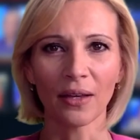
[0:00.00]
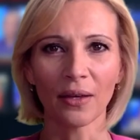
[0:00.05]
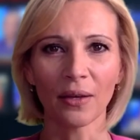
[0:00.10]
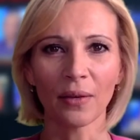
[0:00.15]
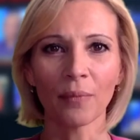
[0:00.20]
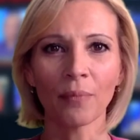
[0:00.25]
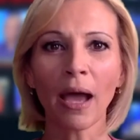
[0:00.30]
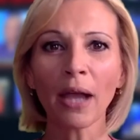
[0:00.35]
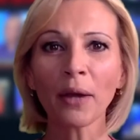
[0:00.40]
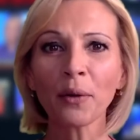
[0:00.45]

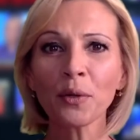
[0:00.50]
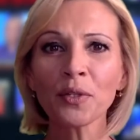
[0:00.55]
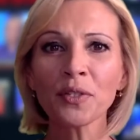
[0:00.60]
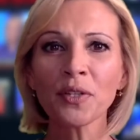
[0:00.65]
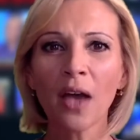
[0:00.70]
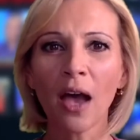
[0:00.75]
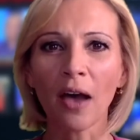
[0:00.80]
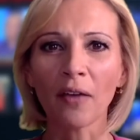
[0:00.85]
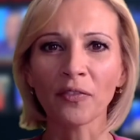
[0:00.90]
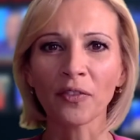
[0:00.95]

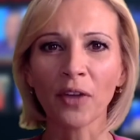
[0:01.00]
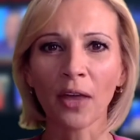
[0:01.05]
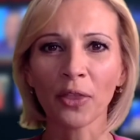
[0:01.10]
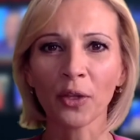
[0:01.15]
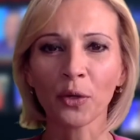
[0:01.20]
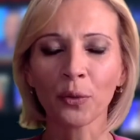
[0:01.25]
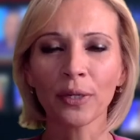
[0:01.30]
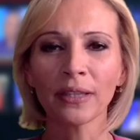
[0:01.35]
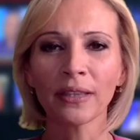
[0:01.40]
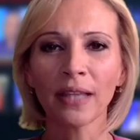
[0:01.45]
Microsoft got the
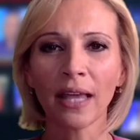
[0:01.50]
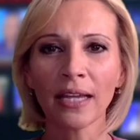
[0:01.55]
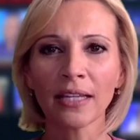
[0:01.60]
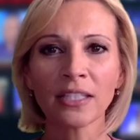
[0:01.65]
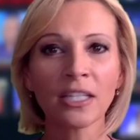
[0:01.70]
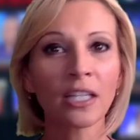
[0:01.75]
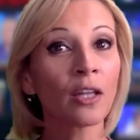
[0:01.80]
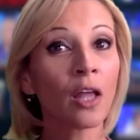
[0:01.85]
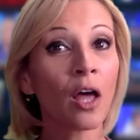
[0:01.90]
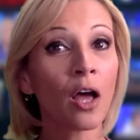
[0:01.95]
green light
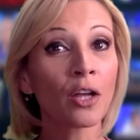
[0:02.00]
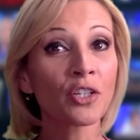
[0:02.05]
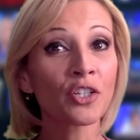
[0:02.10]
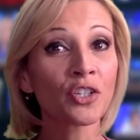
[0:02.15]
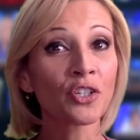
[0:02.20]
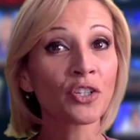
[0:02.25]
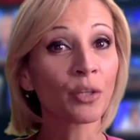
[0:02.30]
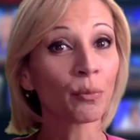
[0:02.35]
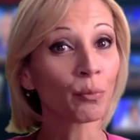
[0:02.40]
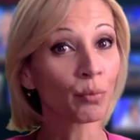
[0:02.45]
to
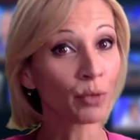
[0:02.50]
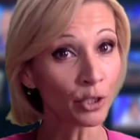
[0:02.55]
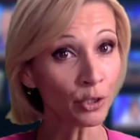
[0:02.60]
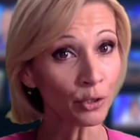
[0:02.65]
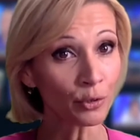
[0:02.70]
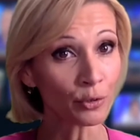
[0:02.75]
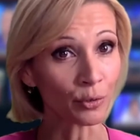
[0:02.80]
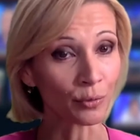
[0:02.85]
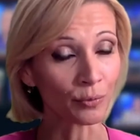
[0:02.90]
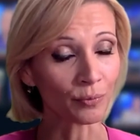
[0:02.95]
launch the
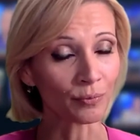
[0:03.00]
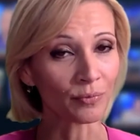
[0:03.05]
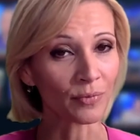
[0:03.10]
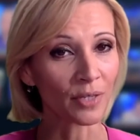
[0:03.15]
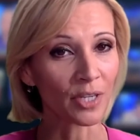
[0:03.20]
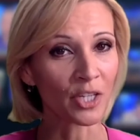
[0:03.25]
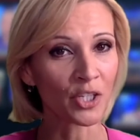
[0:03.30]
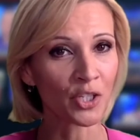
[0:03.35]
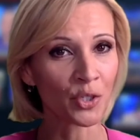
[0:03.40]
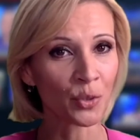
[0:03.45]
Blue.
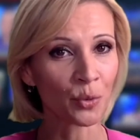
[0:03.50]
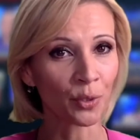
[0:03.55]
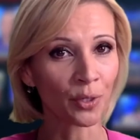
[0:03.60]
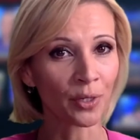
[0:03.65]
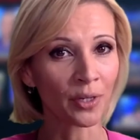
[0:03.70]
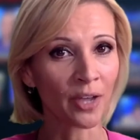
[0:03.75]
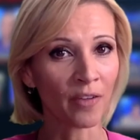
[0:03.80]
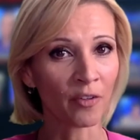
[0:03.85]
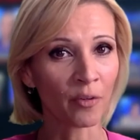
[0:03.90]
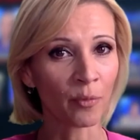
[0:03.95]
Azure
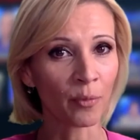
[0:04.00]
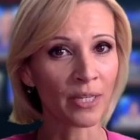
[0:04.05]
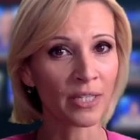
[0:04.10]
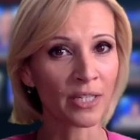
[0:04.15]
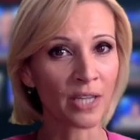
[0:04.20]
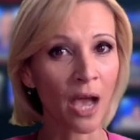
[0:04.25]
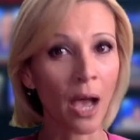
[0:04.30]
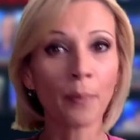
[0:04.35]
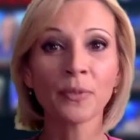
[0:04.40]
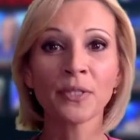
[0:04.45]
Government
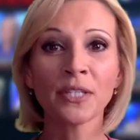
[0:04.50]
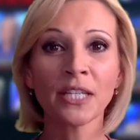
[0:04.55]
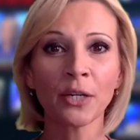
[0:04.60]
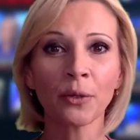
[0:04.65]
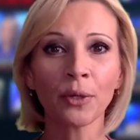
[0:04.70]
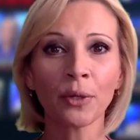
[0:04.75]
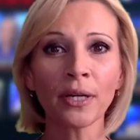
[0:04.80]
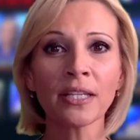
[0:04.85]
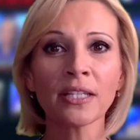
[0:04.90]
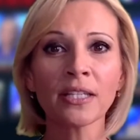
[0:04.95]
Top
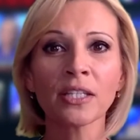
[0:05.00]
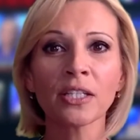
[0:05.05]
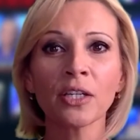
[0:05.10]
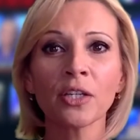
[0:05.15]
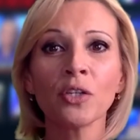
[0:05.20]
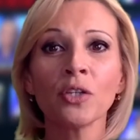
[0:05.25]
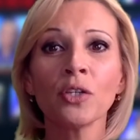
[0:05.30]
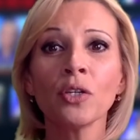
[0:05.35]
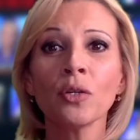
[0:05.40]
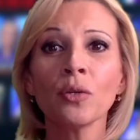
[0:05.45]
Secret is a
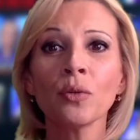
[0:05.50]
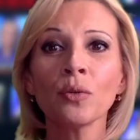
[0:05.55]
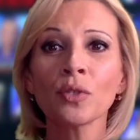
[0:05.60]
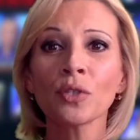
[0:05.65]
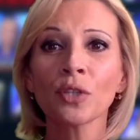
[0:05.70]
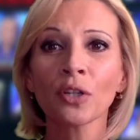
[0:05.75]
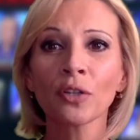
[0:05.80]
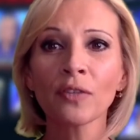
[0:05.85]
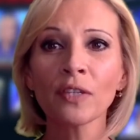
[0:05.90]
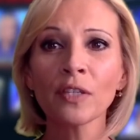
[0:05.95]
new
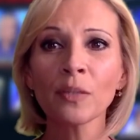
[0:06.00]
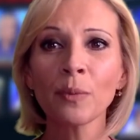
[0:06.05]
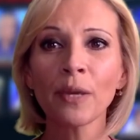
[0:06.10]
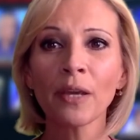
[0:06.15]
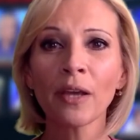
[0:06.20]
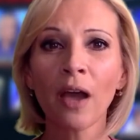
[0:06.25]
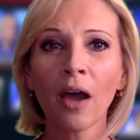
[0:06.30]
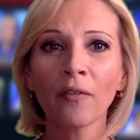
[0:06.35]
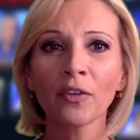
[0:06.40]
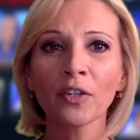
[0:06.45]
service
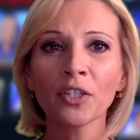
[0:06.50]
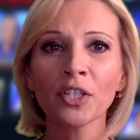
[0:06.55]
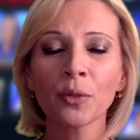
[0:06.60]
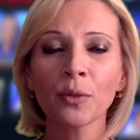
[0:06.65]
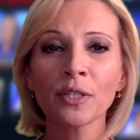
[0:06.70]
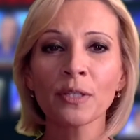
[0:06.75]
being offered to its